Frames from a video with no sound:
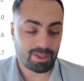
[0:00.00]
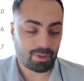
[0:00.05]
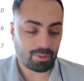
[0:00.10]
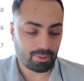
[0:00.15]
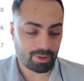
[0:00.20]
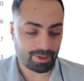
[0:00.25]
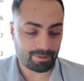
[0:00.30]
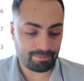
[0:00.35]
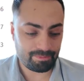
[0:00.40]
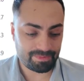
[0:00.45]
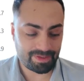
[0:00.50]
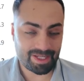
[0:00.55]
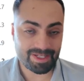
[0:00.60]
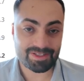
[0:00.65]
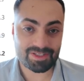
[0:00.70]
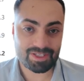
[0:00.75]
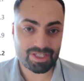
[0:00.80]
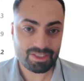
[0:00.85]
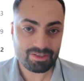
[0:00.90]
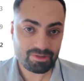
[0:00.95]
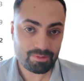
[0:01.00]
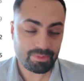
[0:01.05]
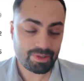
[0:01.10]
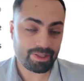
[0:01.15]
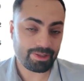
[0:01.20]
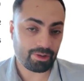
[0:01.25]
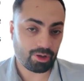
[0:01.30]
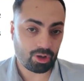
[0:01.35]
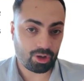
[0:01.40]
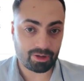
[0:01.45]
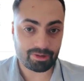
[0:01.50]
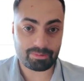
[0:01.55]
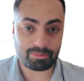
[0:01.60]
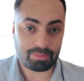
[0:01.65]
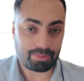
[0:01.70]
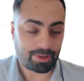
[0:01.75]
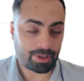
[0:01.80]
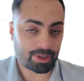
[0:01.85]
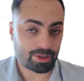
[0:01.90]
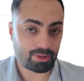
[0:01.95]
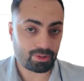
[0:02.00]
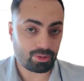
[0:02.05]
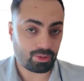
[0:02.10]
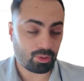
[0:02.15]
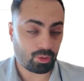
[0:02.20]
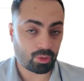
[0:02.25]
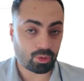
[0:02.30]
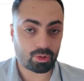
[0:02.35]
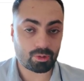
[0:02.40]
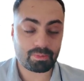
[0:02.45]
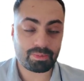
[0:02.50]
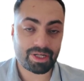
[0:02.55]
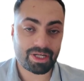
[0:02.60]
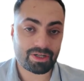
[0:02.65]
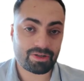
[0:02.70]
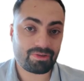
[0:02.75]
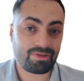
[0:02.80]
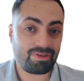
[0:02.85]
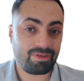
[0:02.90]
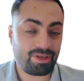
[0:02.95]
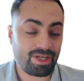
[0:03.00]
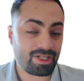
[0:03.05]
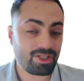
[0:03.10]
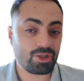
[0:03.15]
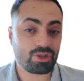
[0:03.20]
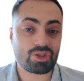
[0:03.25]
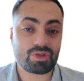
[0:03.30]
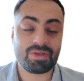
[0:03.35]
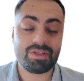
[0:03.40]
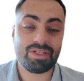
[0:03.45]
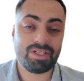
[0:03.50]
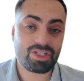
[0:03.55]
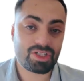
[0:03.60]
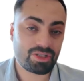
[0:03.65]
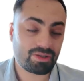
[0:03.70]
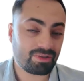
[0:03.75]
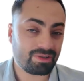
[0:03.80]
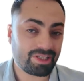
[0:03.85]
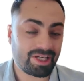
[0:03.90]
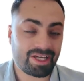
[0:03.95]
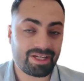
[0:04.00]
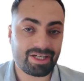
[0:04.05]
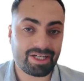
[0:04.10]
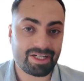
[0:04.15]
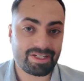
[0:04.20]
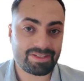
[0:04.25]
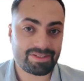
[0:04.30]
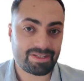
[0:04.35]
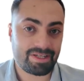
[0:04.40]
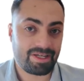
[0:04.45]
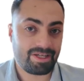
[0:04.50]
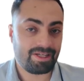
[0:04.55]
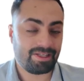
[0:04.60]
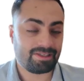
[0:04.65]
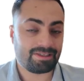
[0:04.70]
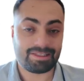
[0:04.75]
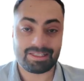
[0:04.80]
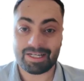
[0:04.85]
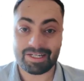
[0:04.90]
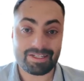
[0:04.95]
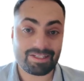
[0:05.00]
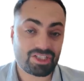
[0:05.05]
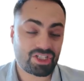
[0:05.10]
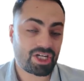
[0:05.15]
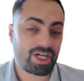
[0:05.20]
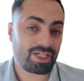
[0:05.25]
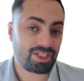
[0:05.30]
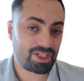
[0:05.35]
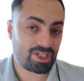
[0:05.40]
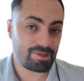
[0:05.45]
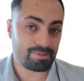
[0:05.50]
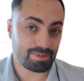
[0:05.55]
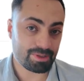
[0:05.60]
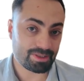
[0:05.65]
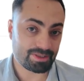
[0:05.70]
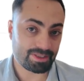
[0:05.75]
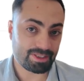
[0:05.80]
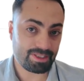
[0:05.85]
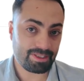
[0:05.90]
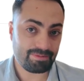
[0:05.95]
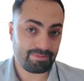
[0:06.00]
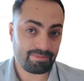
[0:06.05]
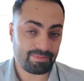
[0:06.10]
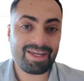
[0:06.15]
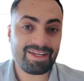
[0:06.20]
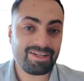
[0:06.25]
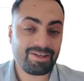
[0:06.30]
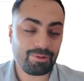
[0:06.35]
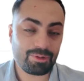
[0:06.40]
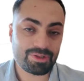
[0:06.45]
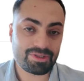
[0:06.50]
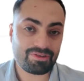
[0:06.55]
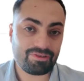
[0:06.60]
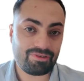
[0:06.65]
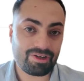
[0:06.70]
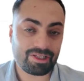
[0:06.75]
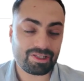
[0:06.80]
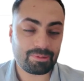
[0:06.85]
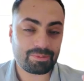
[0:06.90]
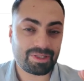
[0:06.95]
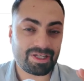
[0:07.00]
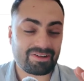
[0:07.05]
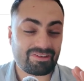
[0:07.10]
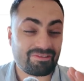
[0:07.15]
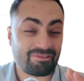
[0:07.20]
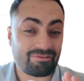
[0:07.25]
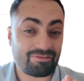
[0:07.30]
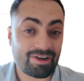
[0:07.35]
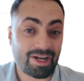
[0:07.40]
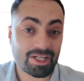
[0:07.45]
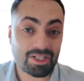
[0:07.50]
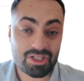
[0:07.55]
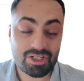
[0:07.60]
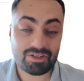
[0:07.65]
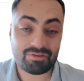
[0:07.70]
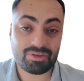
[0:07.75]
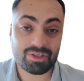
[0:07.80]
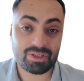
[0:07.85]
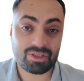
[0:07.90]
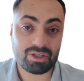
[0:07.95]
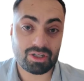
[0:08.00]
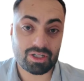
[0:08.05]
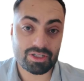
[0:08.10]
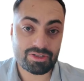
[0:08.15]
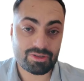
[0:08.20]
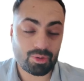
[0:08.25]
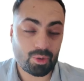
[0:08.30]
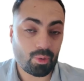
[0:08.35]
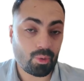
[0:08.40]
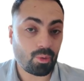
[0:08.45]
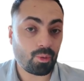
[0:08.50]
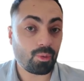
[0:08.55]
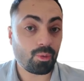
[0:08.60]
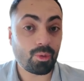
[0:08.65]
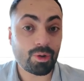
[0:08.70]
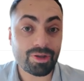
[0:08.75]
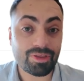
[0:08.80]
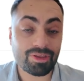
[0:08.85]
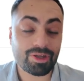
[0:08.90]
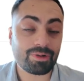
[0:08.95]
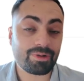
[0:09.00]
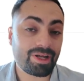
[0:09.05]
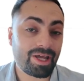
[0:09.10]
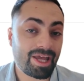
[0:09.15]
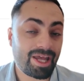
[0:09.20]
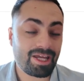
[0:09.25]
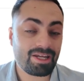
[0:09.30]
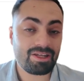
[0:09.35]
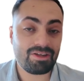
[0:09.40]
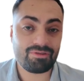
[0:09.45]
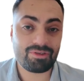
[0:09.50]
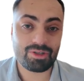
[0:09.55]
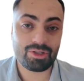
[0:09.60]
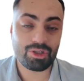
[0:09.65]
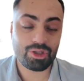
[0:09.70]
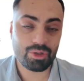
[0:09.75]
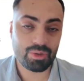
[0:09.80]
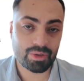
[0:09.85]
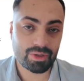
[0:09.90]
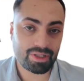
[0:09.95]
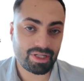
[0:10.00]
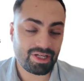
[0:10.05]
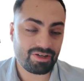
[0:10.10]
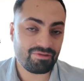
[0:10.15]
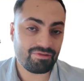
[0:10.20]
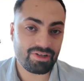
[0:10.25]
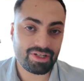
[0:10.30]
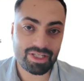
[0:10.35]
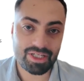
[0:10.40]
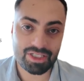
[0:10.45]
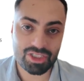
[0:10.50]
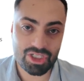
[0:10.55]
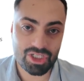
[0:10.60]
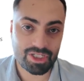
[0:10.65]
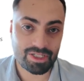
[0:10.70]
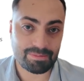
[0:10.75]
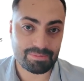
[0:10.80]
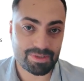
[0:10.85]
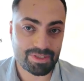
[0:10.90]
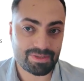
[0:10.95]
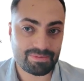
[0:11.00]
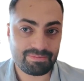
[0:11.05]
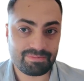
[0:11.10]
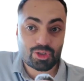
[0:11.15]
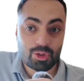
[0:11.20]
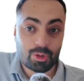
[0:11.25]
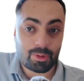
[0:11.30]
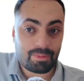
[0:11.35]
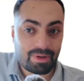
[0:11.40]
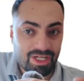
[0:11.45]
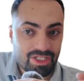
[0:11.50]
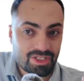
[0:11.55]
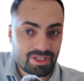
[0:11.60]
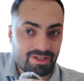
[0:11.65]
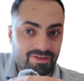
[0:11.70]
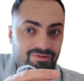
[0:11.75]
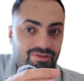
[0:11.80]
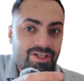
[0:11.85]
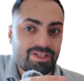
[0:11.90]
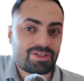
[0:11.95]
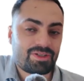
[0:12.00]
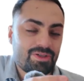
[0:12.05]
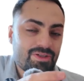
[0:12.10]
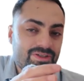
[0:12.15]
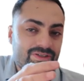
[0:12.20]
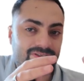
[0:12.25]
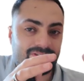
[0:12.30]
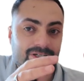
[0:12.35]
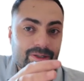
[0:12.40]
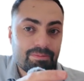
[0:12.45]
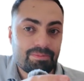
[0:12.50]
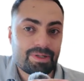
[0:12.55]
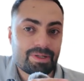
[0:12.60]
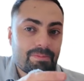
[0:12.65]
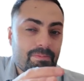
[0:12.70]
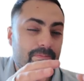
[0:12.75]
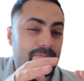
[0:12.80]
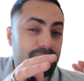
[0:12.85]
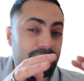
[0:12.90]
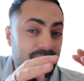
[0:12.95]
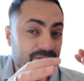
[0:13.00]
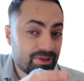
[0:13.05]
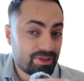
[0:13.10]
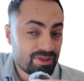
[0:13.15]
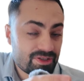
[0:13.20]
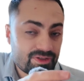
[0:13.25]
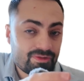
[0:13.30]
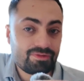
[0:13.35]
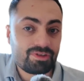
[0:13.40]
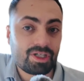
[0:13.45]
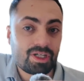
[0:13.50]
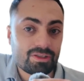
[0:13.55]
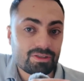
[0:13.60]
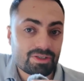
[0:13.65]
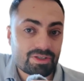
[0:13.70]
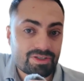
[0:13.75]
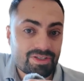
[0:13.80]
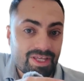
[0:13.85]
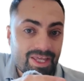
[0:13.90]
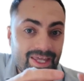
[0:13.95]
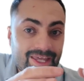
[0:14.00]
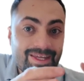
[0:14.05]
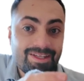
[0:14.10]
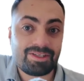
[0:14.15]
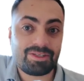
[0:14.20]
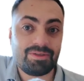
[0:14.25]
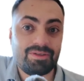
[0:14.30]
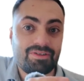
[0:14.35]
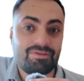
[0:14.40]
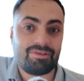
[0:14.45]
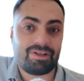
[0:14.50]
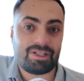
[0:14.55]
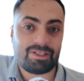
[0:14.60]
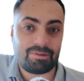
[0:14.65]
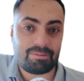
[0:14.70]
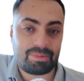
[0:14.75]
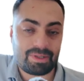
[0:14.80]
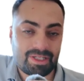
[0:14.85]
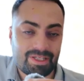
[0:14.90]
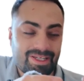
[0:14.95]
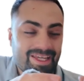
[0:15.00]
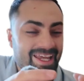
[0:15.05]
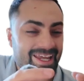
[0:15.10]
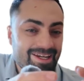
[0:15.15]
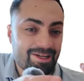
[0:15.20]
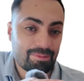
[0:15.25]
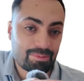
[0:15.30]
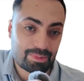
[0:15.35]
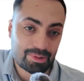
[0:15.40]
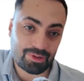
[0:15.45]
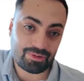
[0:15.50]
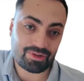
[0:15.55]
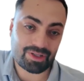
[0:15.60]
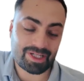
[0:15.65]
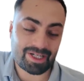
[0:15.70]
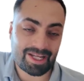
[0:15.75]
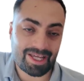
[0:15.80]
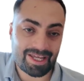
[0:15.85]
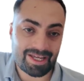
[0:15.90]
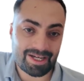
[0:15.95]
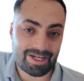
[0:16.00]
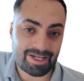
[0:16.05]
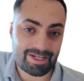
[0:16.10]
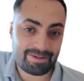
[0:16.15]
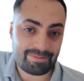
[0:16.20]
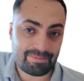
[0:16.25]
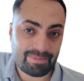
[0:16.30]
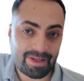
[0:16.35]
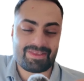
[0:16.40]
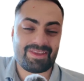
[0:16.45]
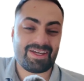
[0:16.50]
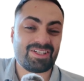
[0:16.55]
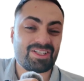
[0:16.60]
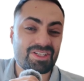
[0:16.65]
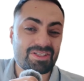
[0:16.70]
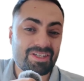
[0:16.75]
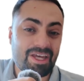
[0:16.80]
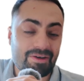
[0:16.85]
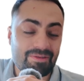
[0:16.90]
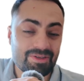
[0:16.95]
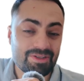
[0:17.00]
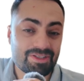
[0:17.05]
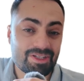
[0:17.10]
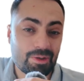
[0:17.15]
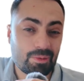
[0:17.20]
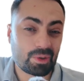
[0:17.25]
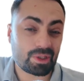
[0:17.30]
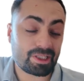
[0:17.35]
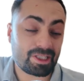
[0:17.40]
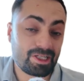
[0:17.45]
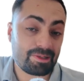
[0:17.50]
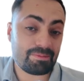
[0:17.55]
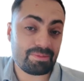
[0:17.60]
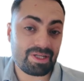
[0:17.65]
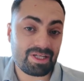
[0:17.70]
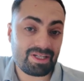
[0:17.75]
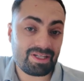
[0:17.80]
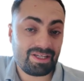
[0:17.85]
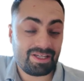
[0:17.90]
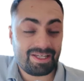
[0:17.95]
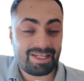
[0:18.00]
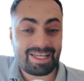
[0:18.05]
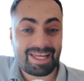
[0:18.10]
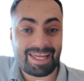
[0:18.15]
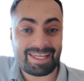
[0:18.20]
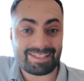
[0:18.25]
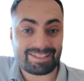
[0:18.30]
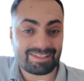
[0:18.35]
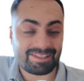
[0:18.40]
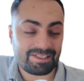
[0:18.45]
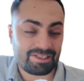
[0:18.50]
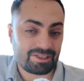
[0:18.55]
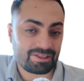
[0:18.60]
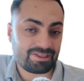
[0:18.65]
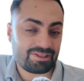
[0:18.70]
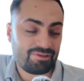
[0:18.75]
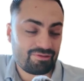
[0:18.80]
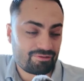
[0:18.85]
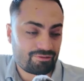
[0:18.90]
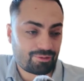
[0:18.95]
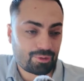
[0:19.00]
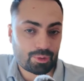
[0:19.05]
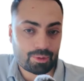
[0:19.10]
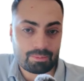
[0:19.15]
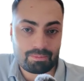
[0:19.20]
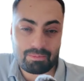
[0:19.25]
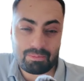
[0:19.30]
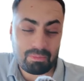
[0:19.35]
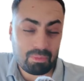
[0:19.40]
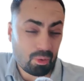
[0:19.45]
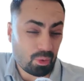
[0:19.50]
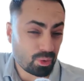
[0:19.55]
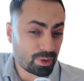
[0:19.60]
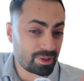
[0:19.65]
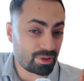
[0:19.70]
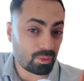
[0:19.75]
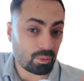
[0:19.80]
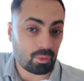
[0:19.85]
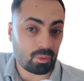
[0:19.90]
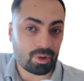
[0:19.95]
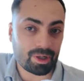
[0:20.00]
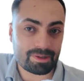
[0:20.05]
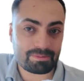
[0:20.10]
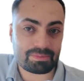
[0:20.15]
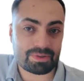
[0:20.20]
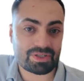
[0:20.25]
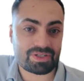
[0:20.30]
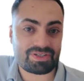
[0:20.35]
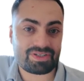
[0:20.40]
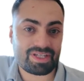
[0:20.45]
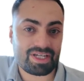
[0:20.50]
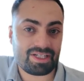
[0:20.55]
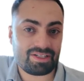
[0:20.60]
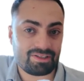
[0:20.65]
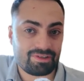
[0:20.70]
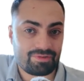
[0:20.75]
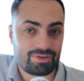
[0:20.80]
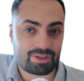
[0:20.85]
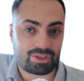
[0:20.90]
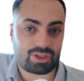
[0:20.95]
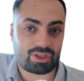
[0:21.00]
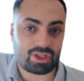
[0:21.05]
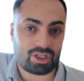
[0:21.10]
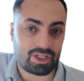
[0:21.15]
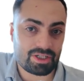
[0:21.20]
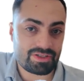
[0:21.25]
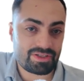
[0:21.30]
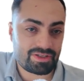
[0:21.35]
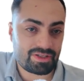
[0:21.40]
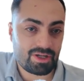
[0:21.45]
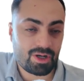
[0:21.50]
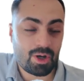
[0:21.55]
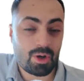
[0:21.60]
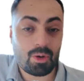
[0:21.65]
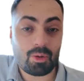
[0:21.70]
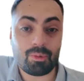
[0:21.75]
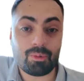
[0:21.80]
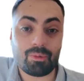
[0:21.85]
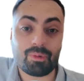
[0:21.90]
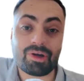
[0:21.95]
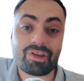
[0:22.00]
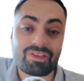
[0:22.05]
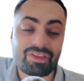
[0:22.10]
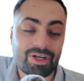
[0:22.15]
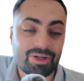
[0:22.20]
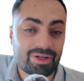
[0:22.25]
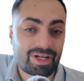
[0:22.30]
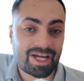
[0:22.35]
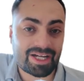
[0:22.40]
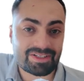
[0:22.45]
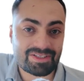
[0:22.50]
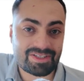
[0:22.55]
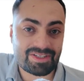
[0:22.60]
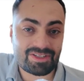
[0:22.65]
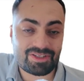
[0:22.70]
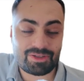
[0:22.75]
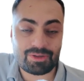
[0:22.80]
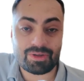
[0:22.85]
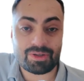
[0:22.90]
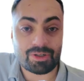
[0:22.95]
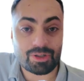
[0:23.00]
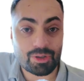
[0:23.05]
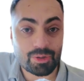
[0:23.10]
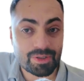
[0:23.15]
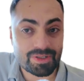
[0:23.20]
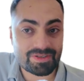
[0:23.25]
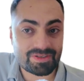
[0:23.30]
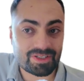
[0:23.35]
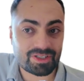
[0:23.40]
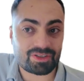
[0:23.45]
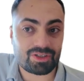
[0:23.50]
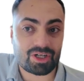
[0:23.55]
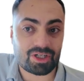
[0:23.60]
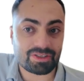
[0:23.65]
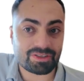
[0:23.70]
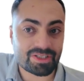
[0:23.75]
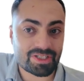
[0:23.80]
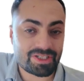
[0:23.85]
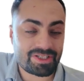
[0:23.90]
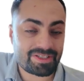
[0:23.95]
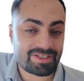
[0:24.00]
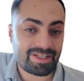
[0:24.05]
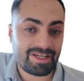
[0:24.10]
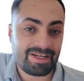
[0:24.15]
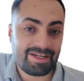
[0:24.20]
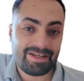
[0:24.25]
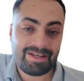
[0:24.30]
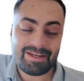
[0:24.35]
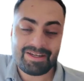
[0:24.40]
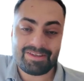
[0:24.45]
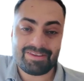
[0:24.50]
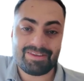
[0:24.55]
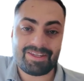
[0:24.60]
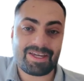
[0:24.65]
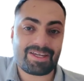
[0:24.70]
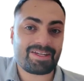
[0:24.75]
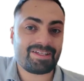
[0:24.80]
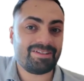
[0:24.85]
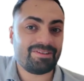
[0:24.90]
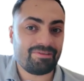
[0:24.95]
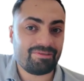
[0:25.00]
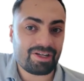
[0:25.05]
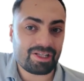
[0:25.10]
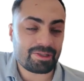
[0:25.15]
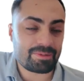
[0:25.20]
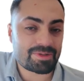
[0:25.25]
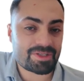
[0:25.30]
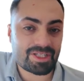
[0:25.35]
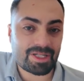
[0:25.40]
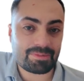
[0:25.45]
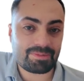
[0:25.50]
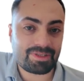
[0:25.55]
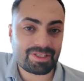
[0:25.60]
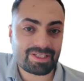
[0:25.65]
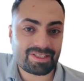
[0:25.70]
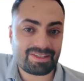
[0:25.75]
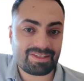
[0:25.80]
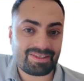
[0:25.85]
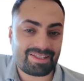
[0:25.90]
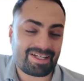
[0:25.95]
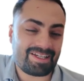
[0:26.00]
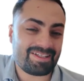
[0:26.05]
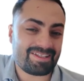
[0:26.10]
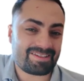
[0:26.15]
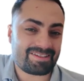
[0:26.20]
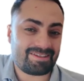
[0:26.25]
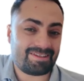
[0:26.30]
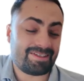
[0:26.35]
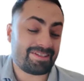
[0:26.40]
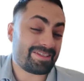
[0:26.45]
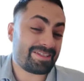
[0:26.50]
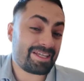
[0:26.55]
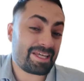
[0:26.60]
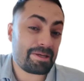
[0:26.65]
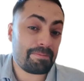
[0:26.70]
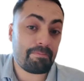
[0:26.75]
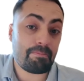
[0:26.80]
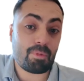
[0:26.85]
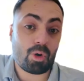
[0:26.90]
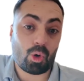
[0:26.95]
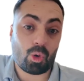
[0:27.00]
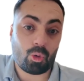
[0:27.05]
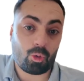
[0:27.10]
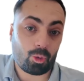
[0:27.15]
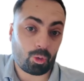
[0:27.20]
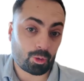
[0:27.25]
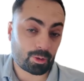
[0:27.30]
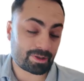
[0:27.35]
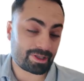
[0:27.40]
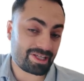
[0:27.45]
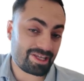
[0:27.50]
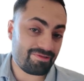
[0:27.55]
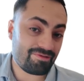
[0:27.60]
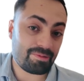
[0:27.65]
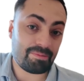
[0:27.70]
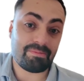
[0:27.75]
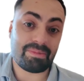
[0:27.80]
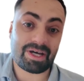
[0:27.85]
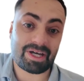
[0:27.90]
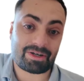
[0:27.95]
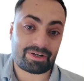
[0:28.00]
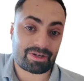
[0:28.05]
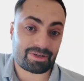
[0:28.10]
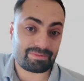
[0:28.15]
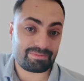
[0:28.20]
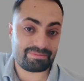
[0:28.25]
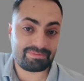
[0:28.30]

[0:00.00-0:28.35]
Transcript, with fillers: Well, it's said to be on par or better than your traditional A Is like ChatGPT, and it was developed at a fraction of the cost without any of the newer Nvidia chips. So imagine investors dumping billions of dollars into developing and improving an A I, and then just having someone come in and literally for zero point one percent of the cost, without access to the newest technologies, they can develop something that is the same or even better.